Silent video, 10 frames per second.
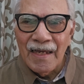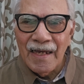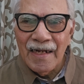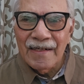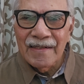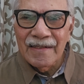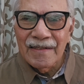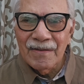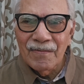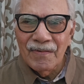and
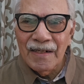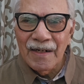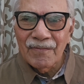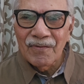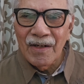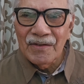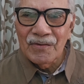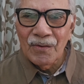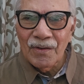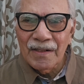we have to
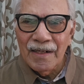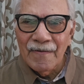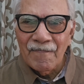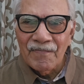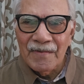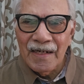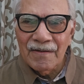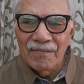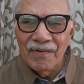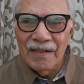ensure that
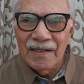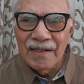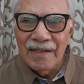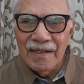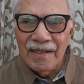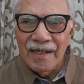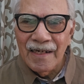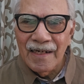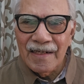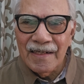we
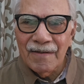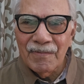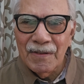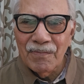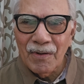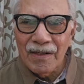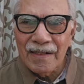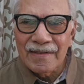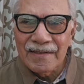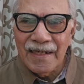keep the
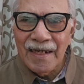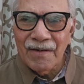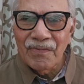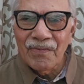product safe